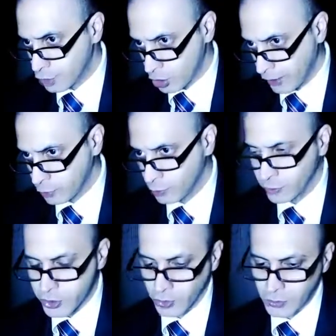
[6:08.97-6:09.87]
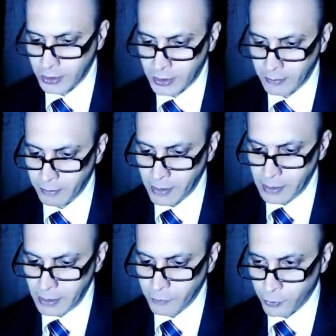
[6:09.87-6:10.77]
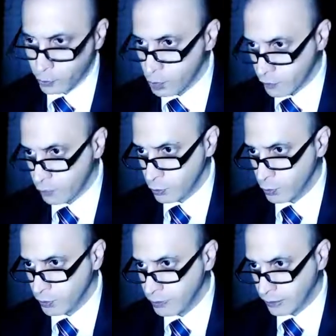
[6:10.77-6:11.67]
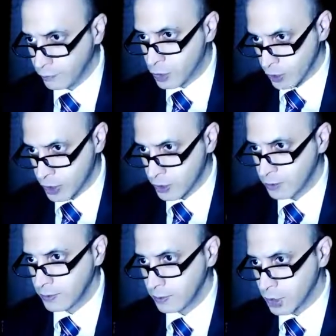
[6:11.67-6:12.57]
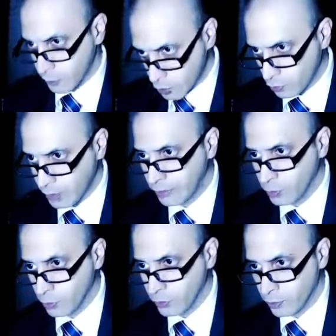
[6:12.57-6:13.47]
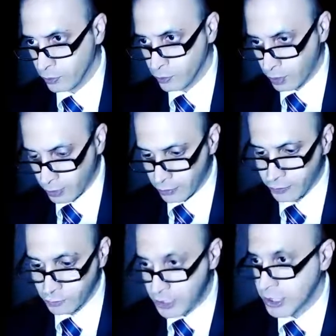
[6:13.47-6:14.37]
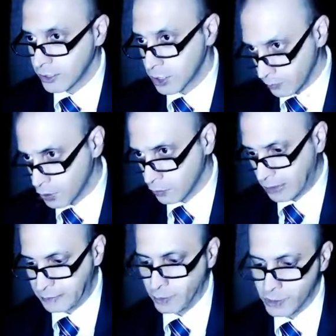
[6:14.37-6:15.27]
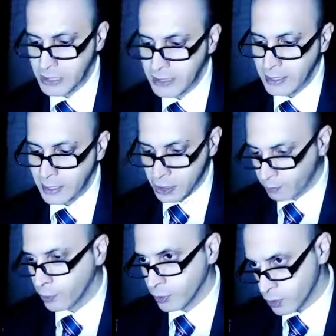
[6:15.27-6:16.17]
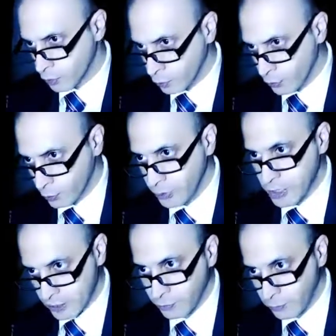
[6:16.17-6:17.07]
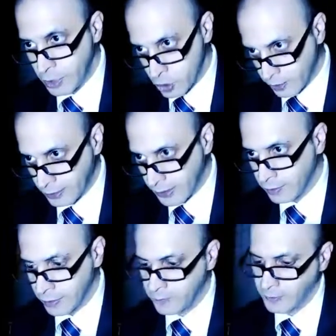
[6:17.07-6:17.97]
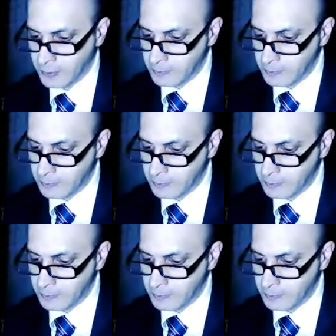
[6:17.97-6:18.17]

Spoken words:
channel, so for those of you that have just subscribed or are recent subscribers, it's important to go through this information again, I think.